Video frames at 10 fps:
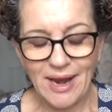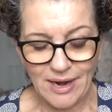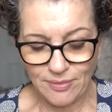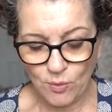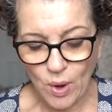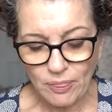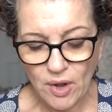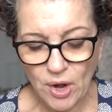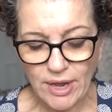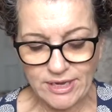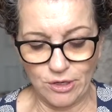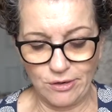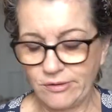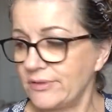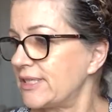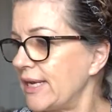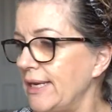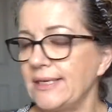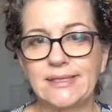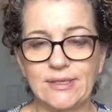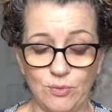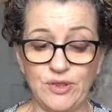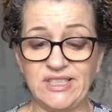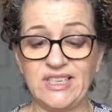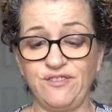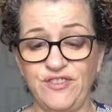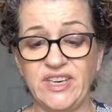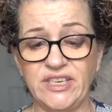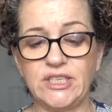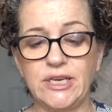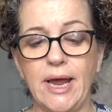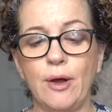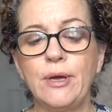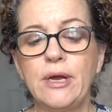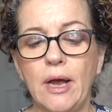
And the one that I use is, well, this is finished now,